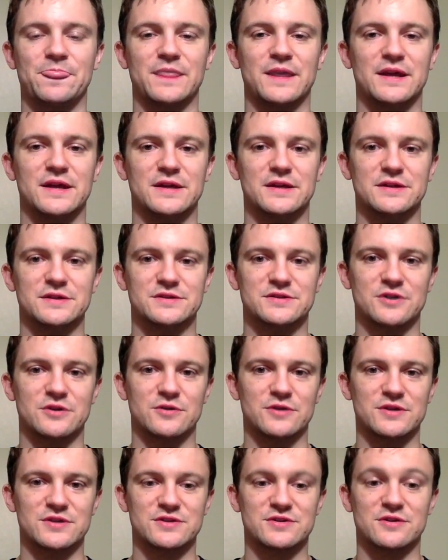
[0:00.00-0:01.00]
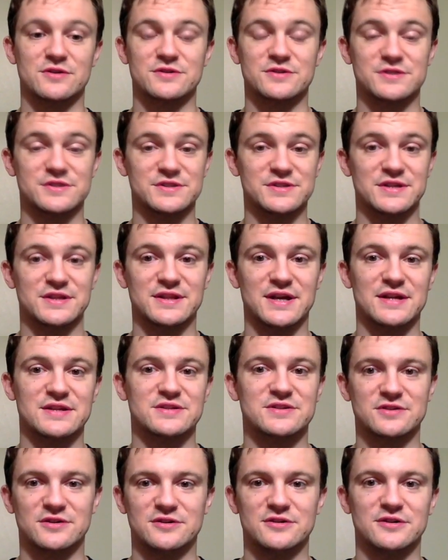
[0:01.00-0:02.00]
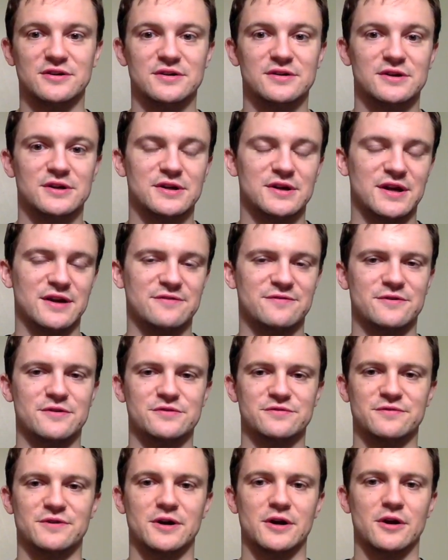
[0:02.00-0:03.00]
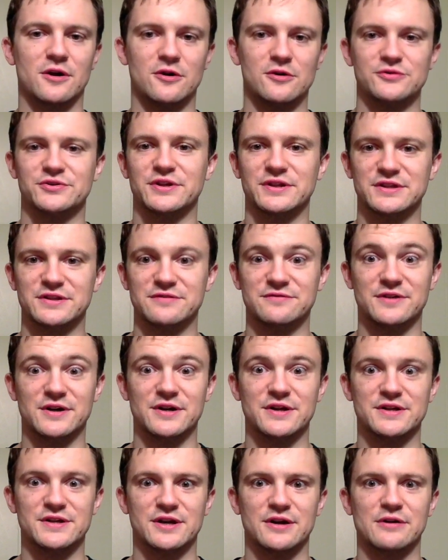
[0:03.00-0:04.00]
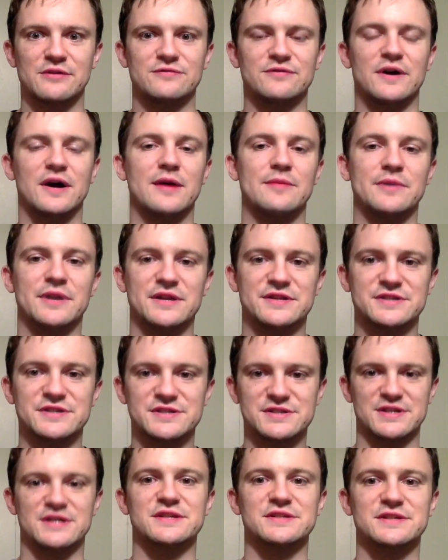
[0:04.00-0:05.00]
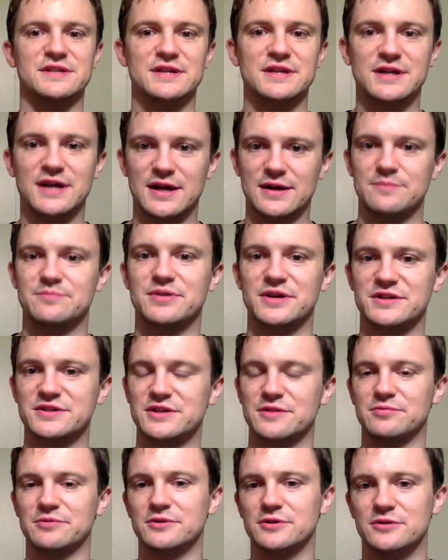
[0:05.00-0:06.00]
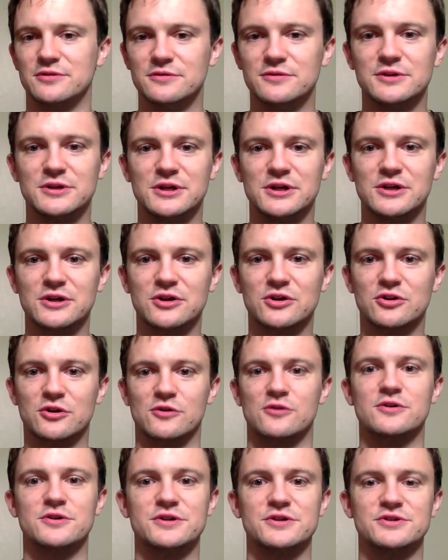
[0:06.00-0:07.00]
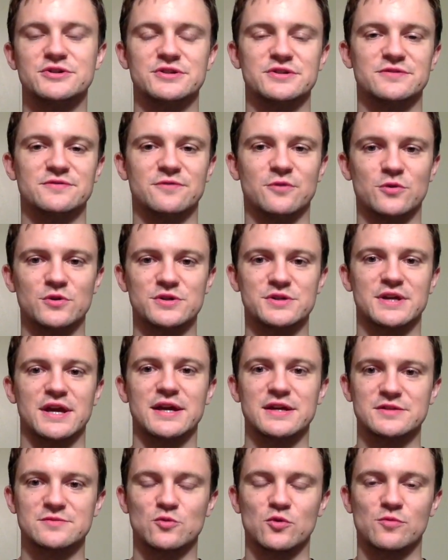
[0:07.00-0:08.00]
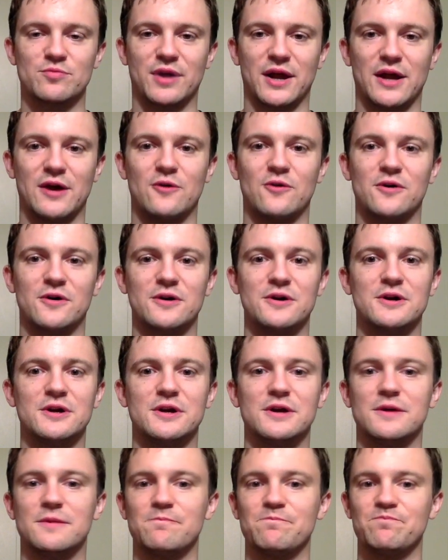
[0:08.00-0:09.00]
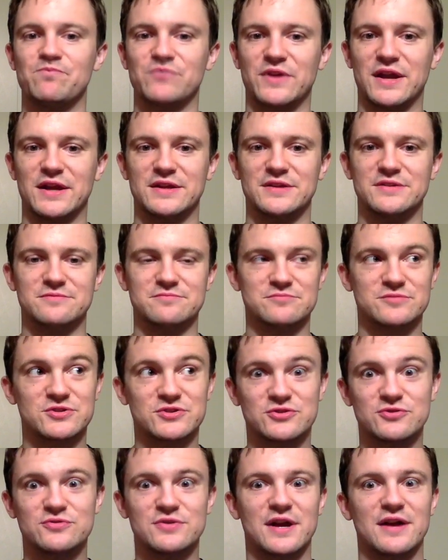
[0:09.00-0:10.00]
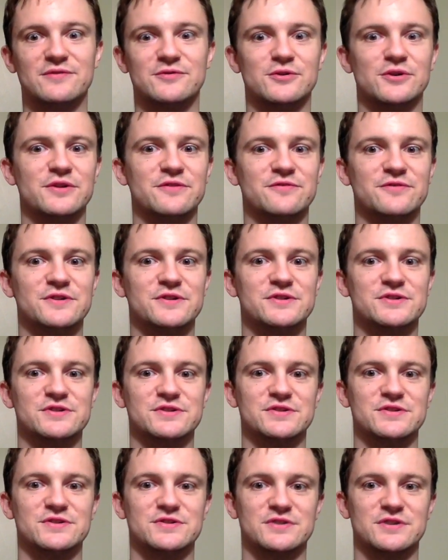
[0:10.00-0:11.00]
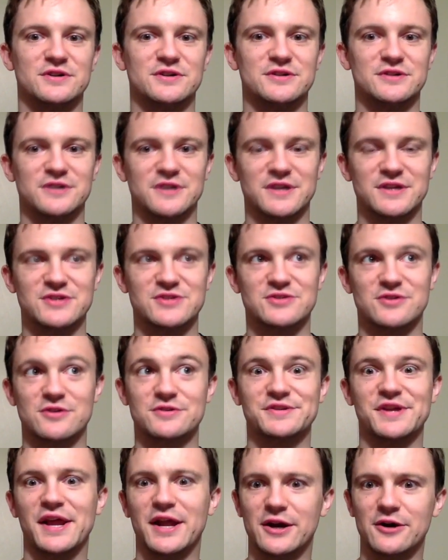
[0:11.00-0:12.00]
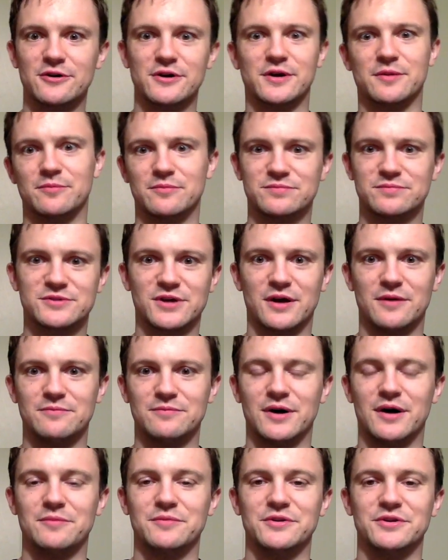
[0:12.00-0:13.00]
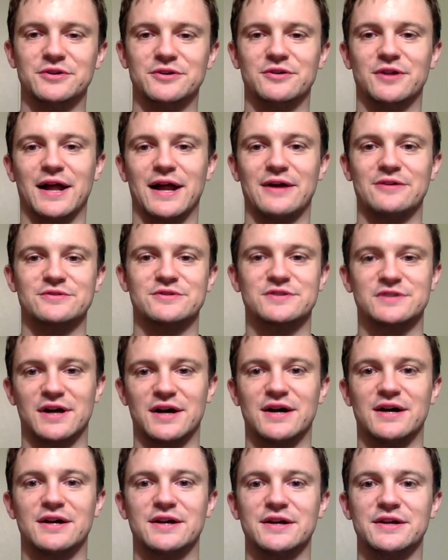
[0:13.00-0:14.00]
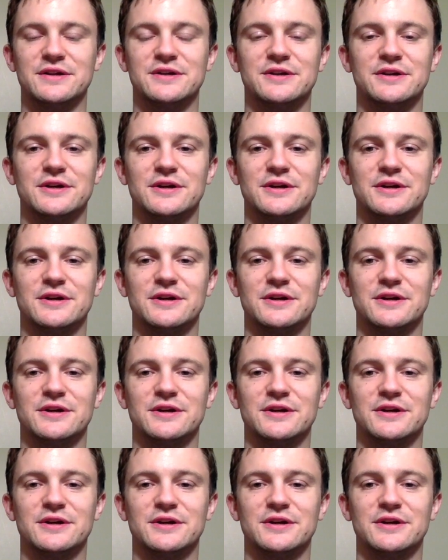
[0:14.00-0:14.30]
And so he starts to sing that song, at first very haltingly, very terrified. But as he sings it, he kind of picks up a little courage. His voice gains more power. And soon after he finishes the song, he starts hearing Tom Bombadil outside